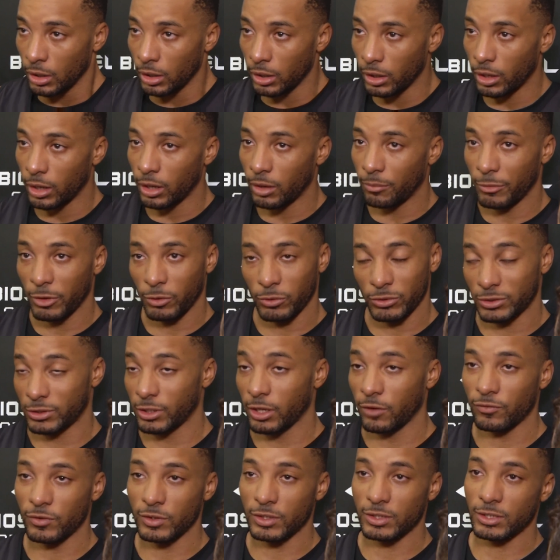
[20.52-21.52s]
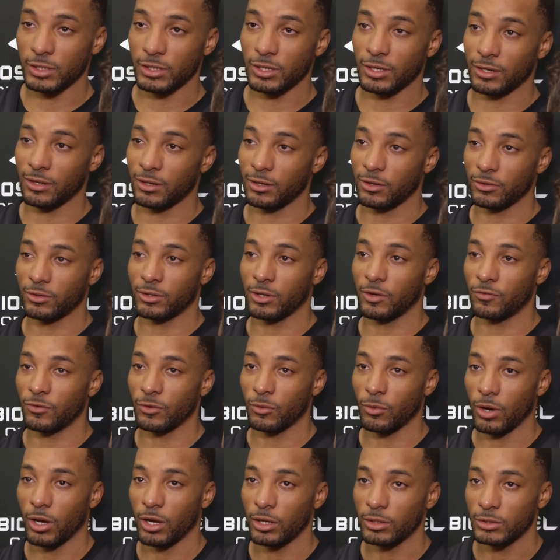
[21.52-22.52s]
it was tough to see, you know, tough
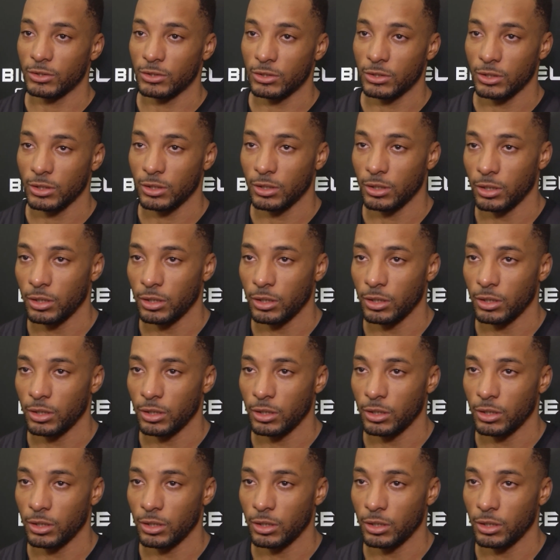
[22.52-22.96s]
to watch.